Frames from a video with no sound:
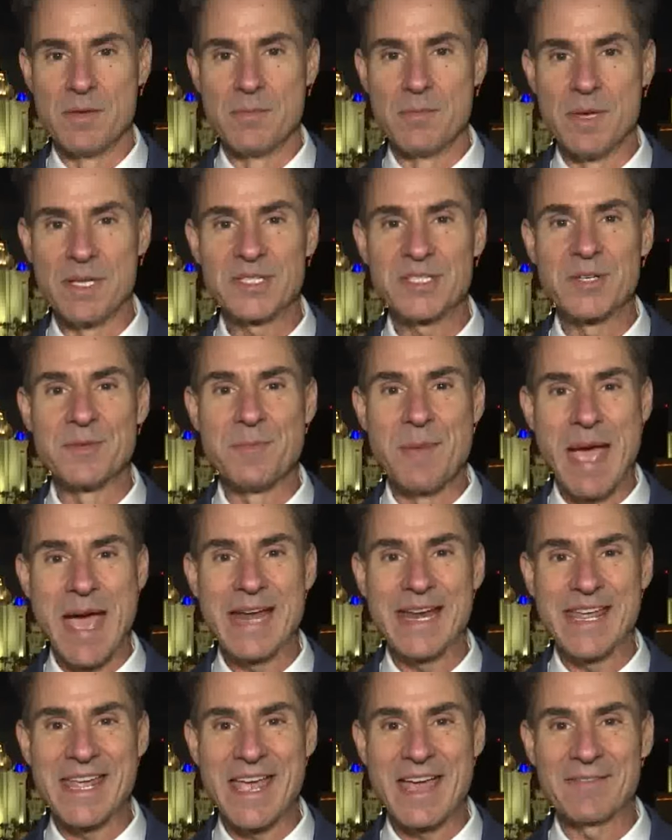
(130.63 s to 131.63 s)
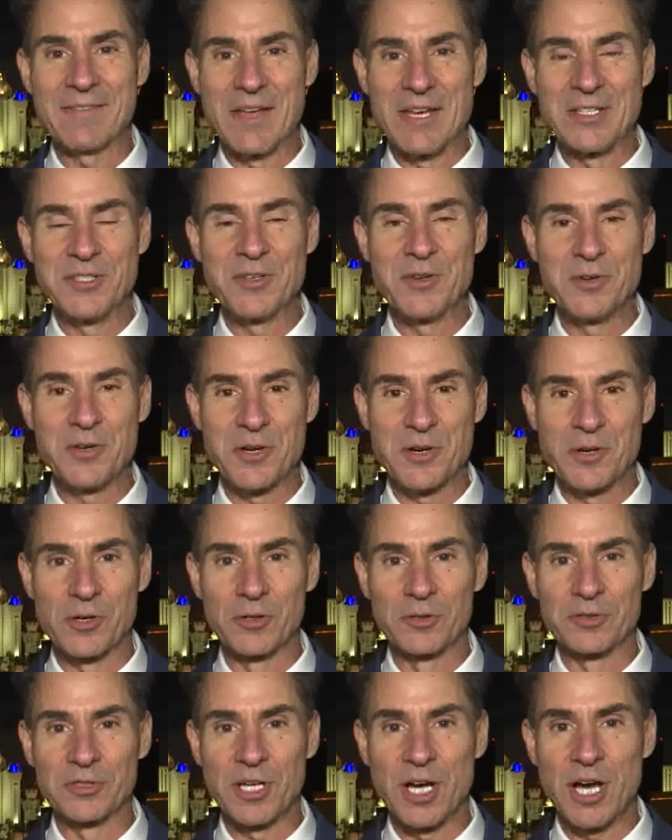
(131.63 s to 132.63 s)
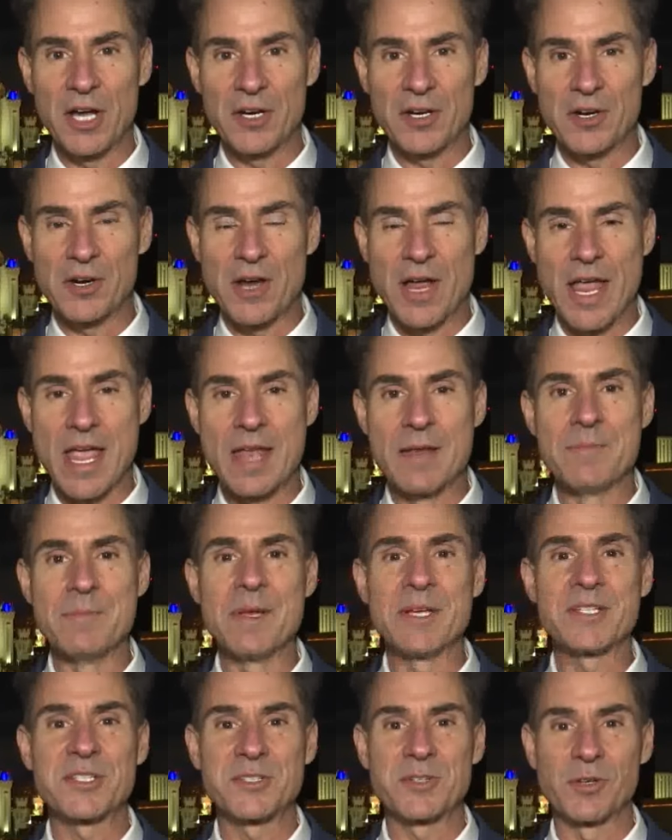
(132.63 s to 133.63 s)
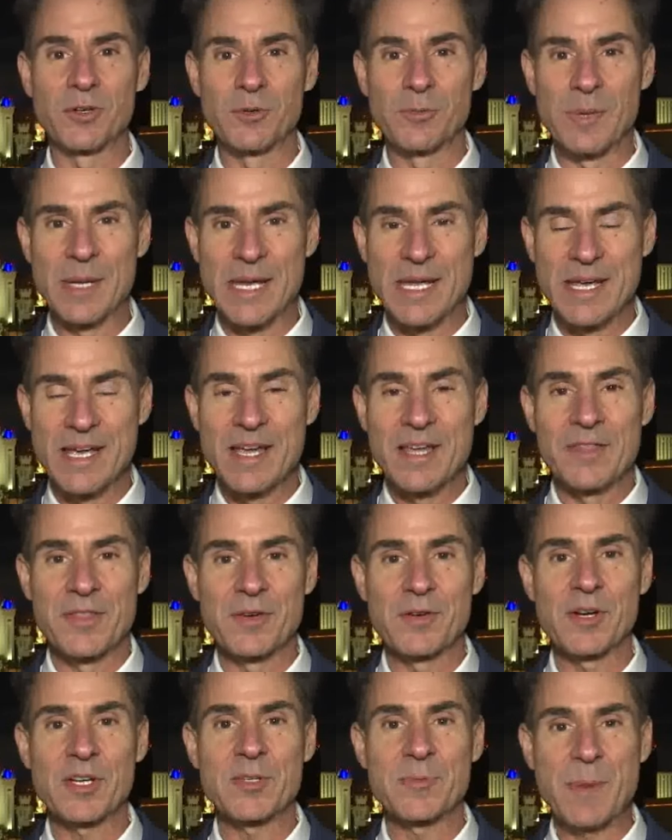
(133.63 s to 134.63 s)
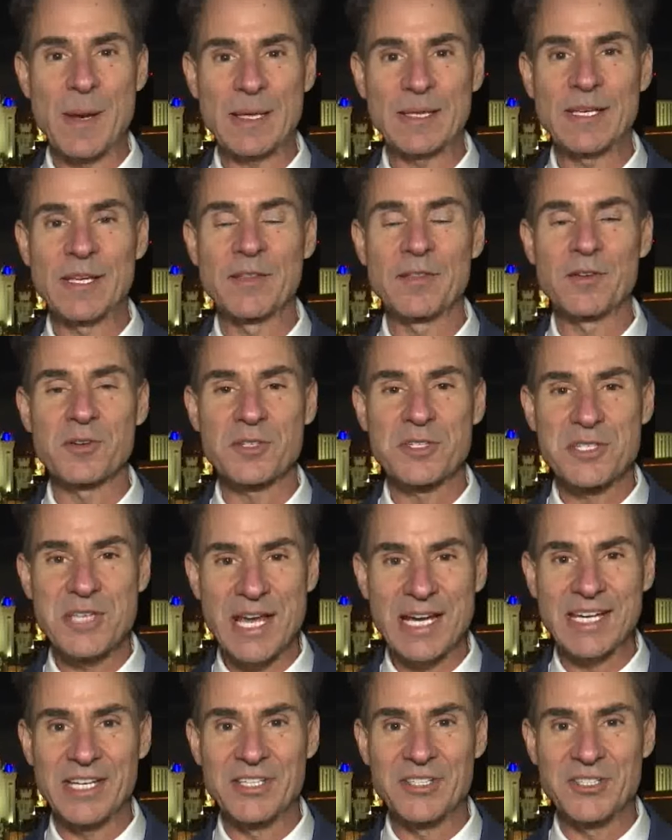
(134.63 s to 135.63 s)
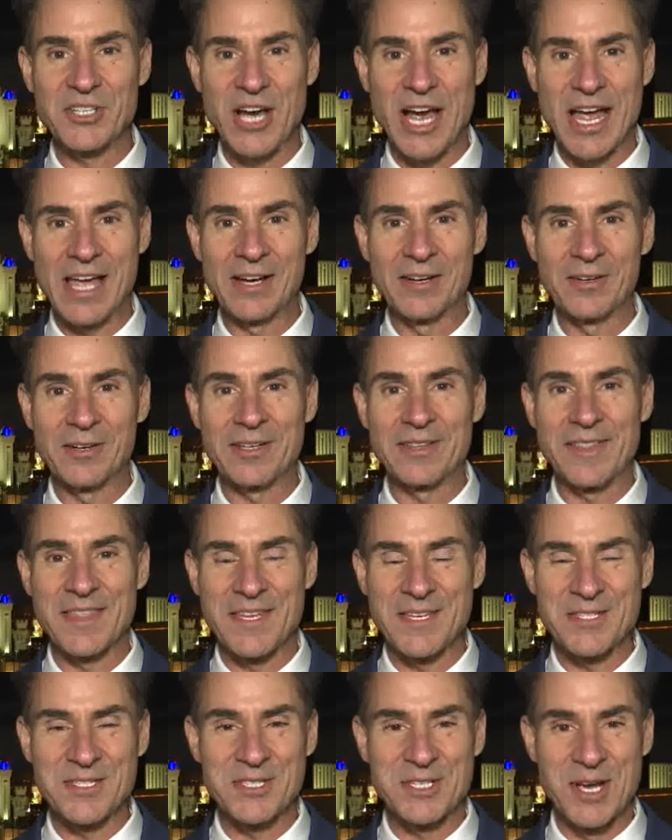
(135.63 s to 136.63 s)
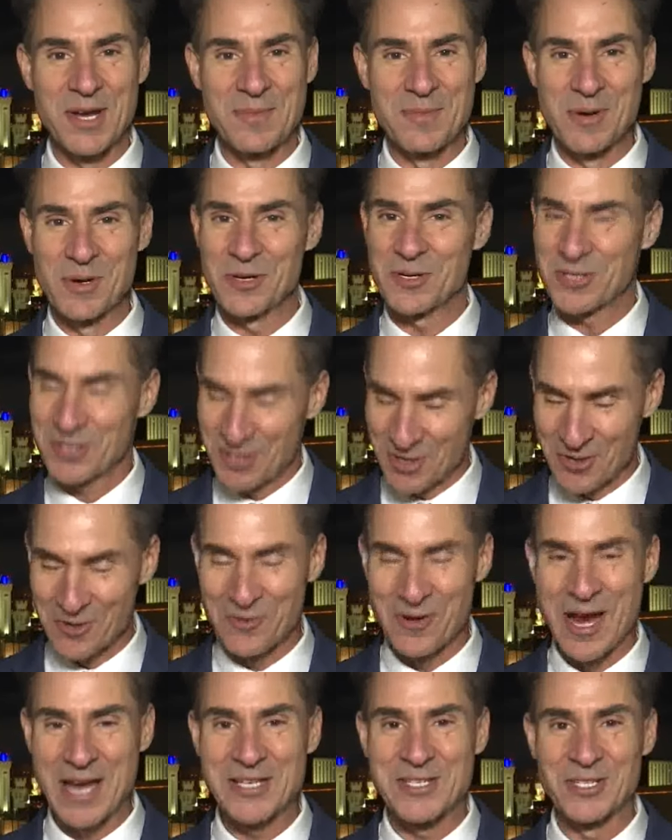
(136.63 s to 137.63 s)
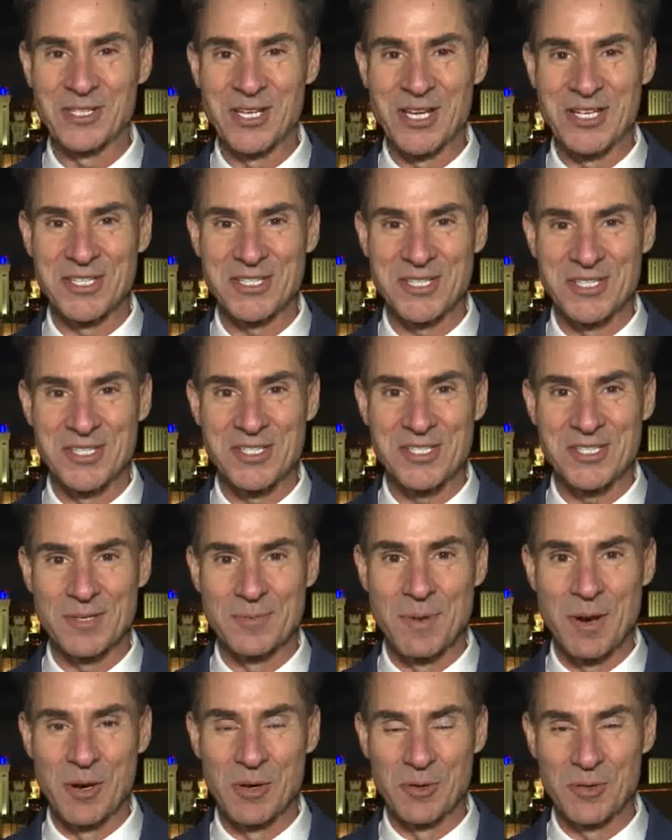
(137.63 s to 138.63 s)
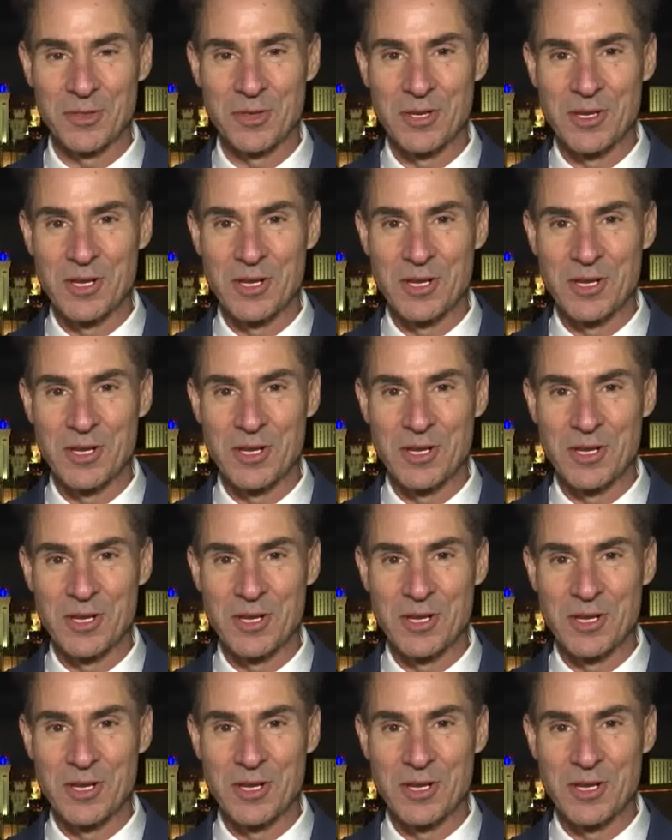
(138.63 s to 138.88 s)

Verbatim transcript: Mitch and Maddie have a two year old daughter, and Mitch told me they're expecting their second child this summer. Congratulations to both.